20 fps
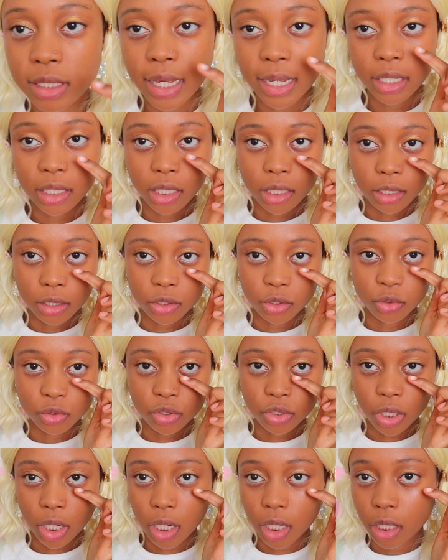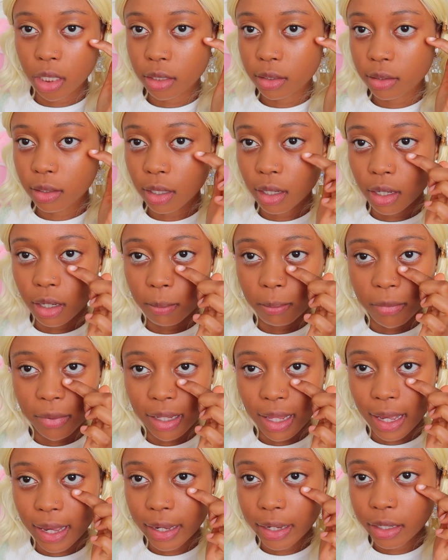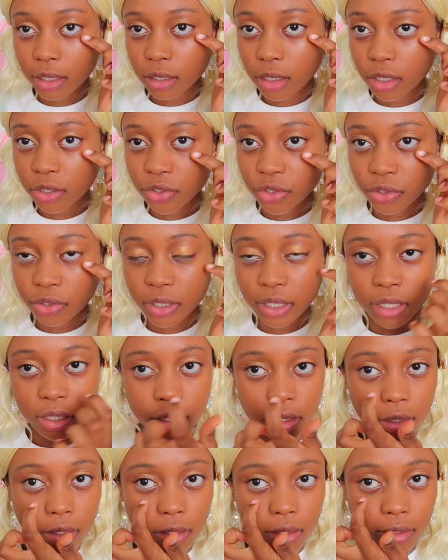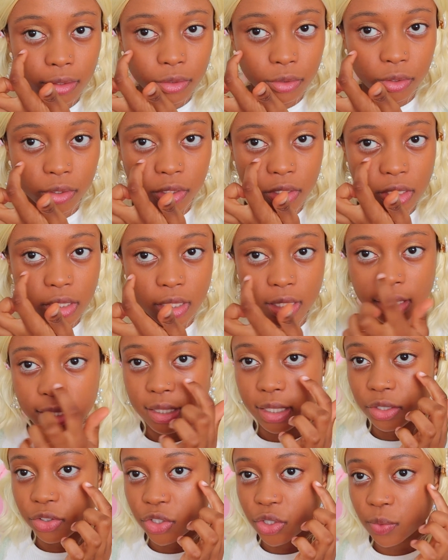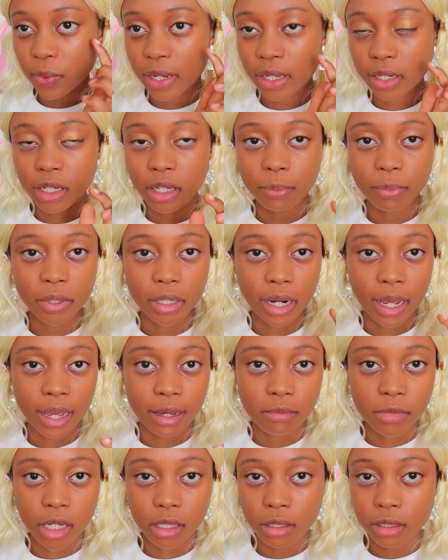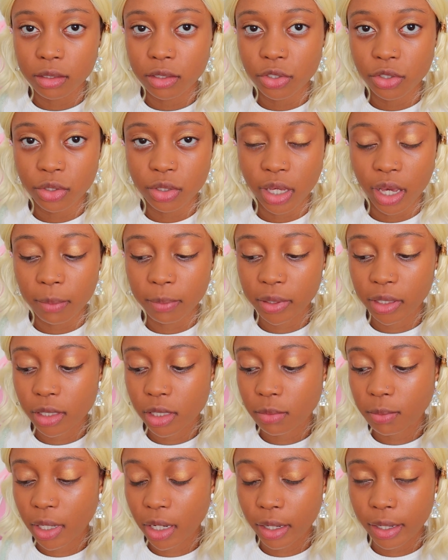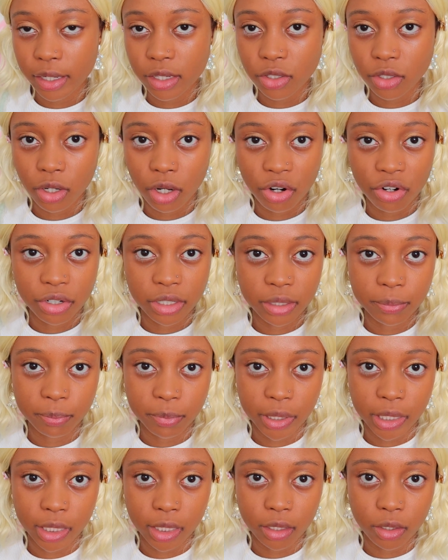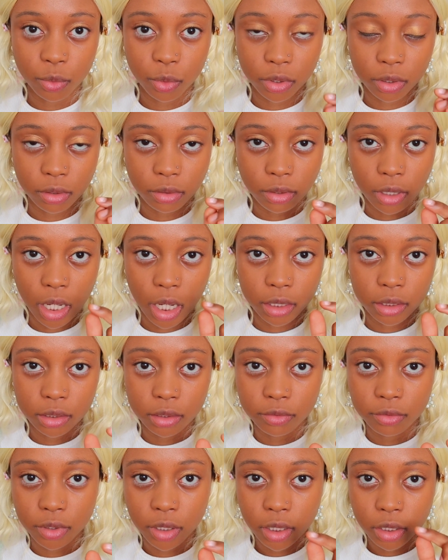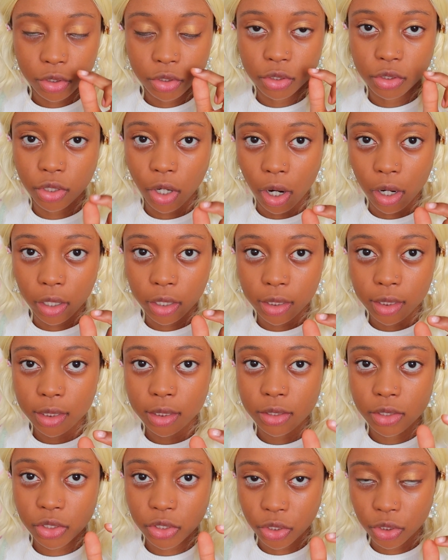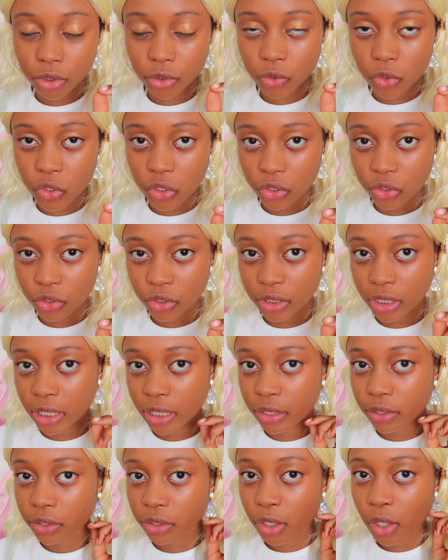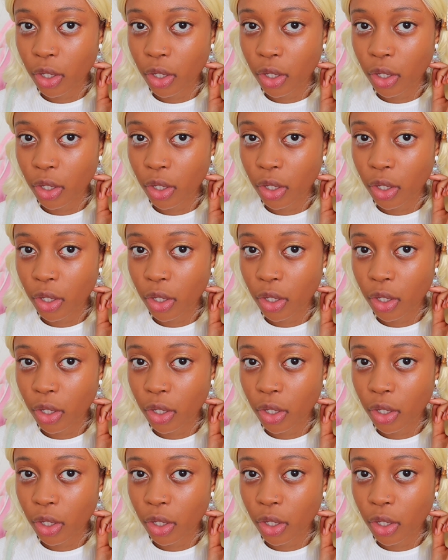She's adding like a little dark um, line underneath in order to accentuate it, but I'm not gonna do that because my eyes are already big with a lot of dark circles underneath.